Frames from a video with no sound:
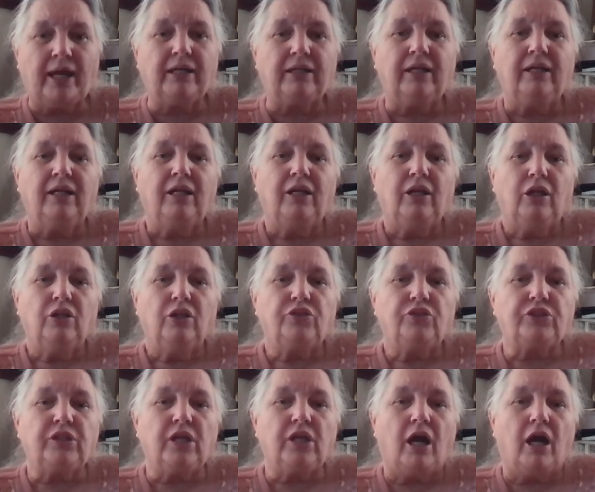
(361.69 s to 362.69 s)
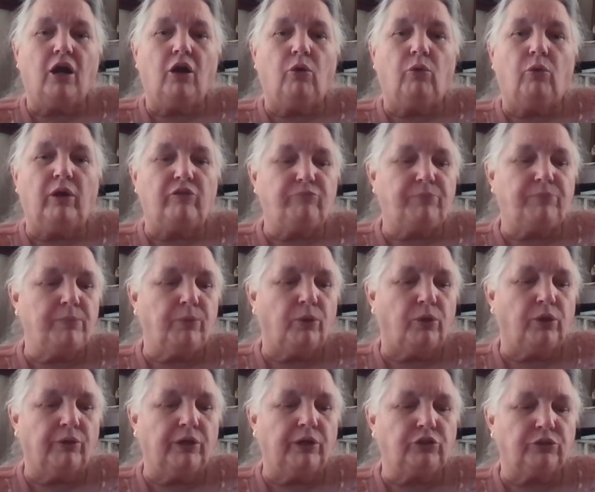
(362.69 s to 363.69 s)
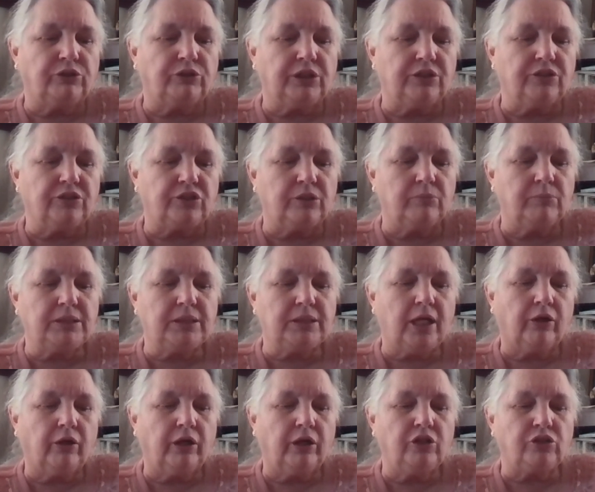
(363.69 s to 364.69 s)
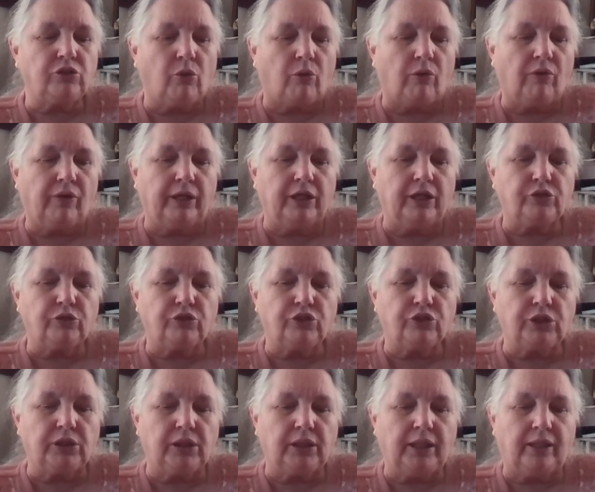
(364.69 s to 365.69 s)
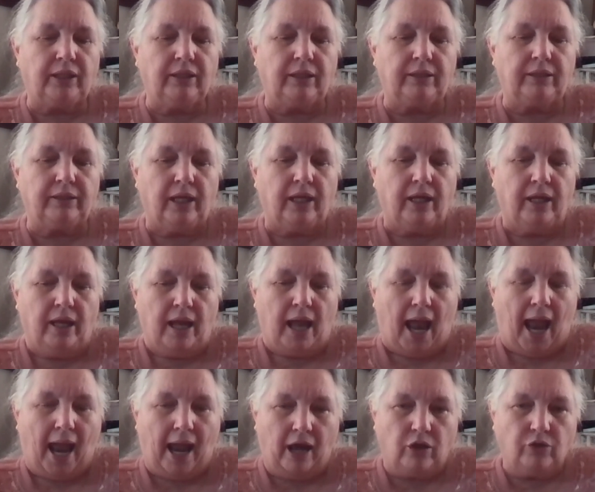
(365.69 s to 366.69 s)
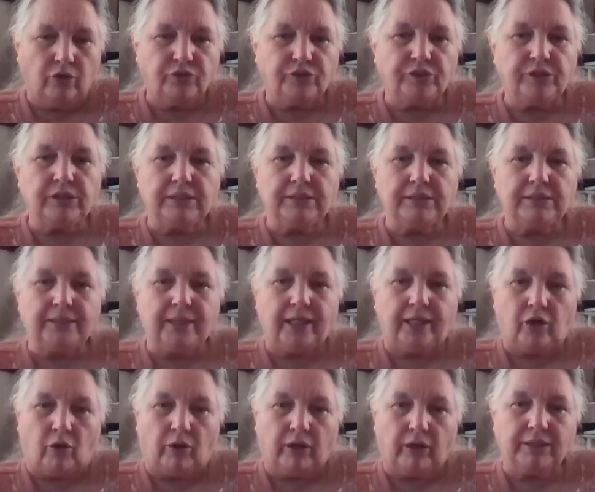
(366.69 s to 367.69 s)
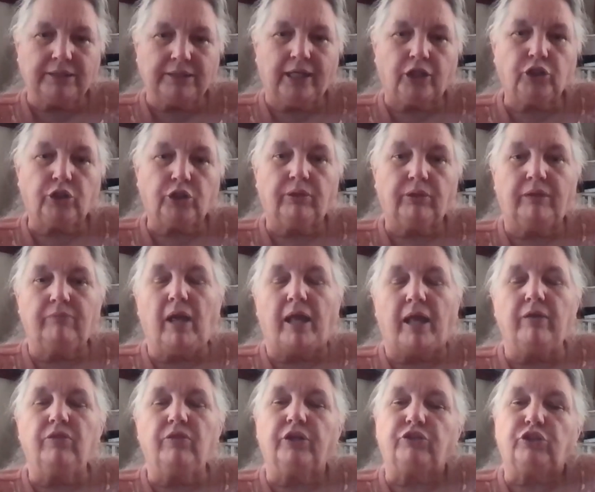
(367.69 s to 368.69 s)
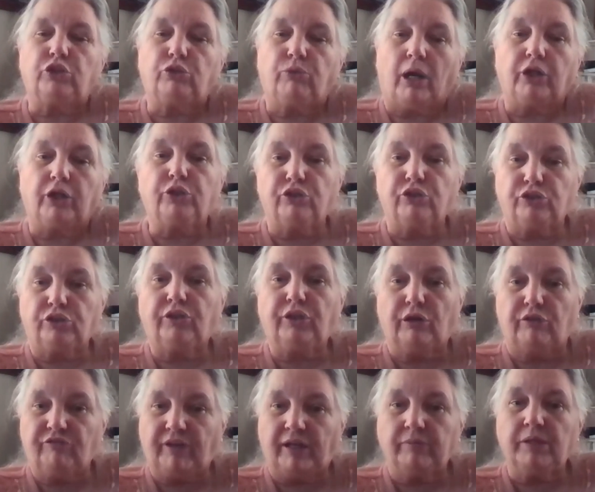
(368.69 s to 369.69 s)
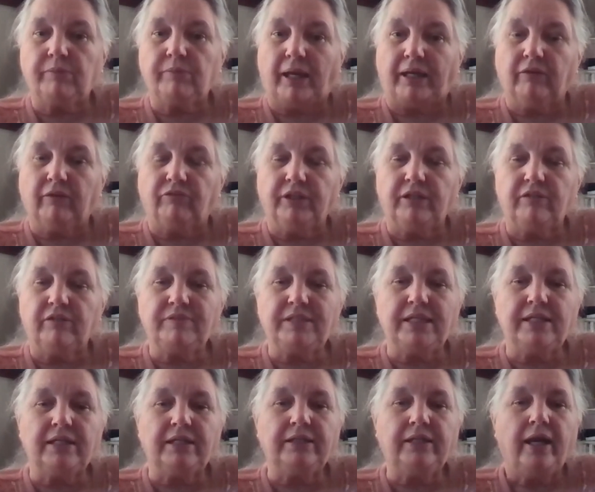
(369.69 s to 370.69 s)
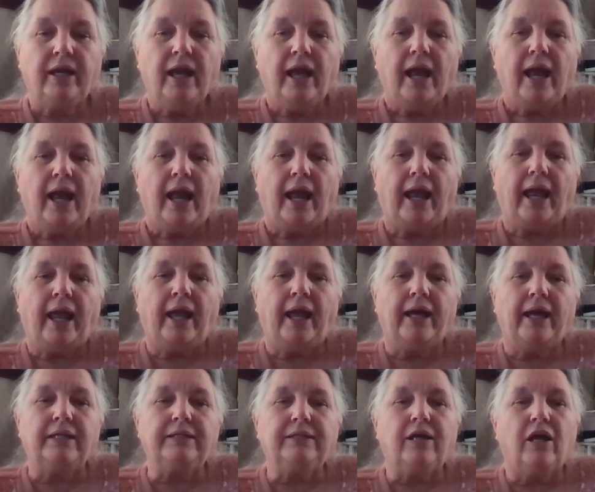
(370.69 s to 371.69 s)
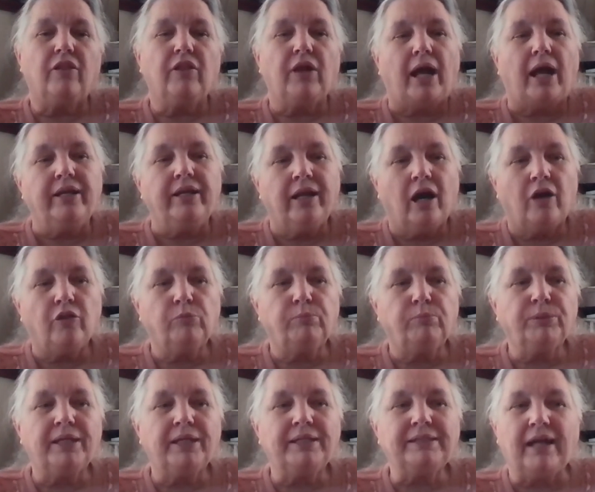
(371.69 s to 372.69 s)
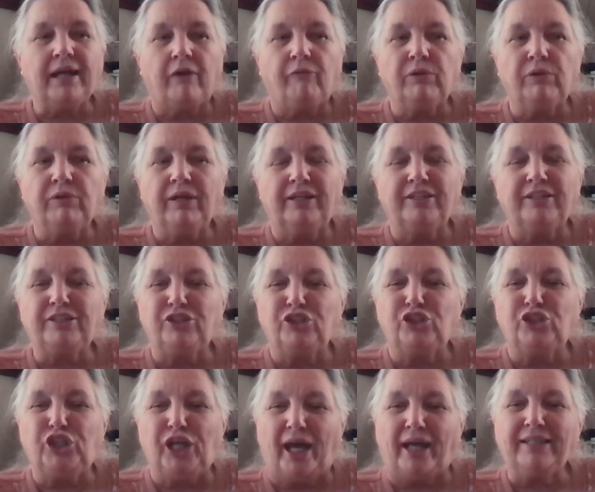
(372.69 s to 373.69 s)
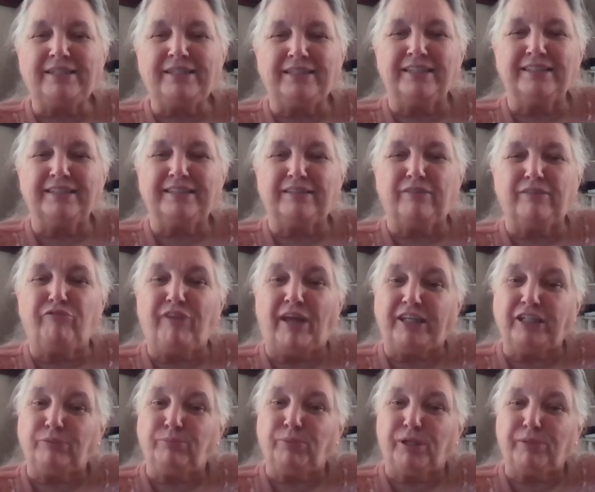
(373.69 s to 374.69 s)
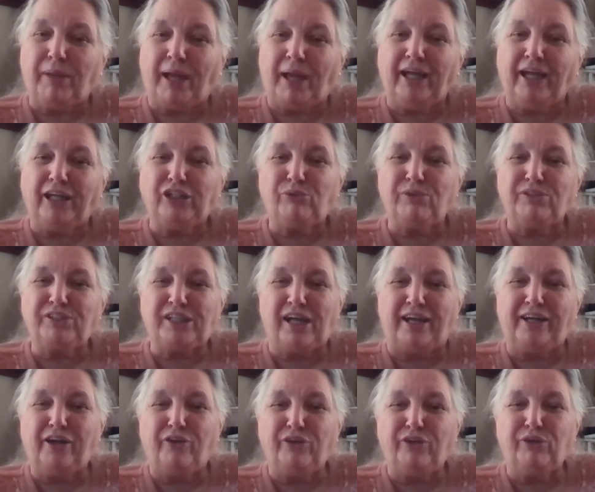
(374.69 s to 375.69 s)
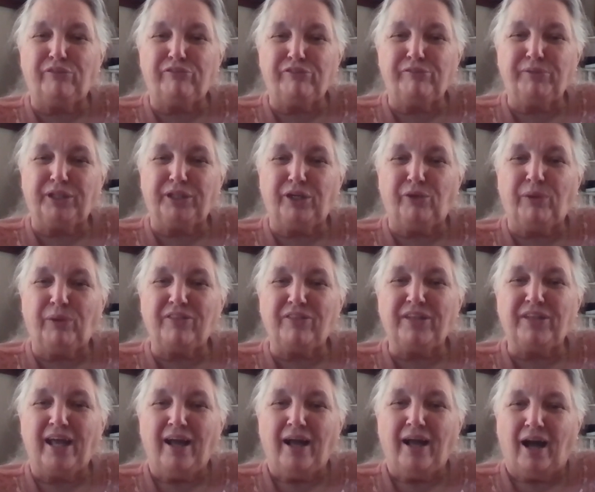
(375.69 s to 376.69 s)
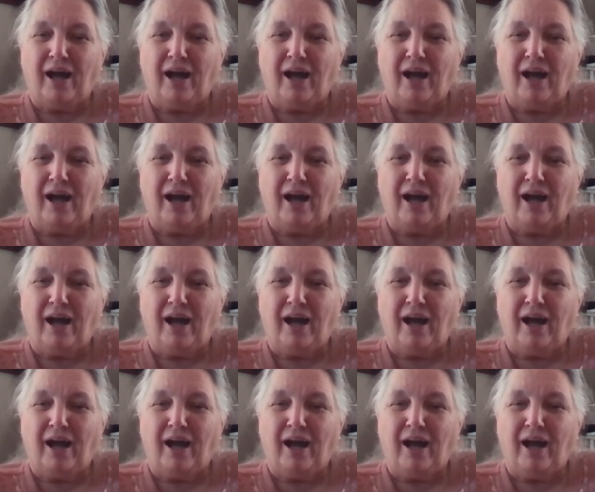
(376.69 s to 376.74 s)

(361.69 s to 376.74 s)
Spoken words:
that. So if people are interested in cemeteries, or they're interested in houses and architecture and the structures that their family may have lived in. And another place I'm going to suggest is the Facebook page, which I know you're familiar with,